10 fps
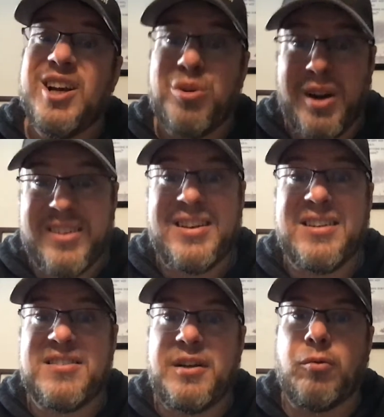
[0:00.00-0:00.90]
Quite honestly,
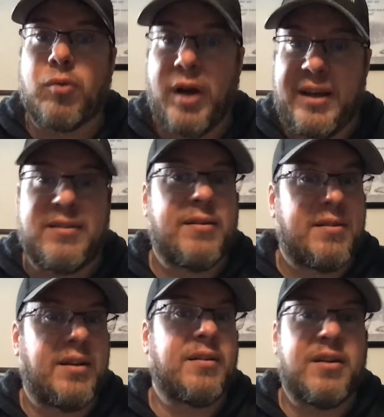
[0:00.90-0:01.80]
it's the right
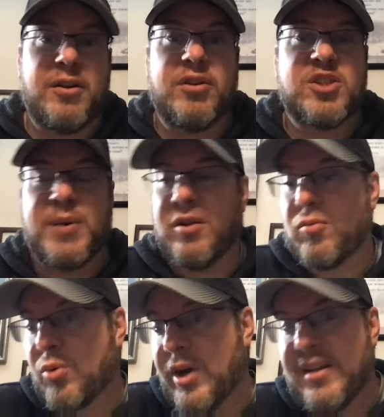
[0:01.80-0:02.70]
thing to do. It's been the
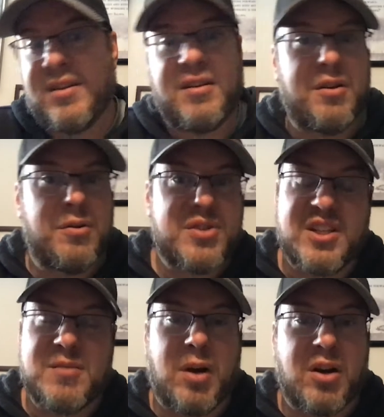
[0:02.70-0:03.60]
right thing to do
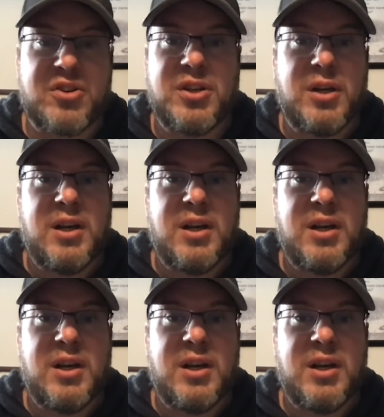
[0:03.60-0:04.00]
since March,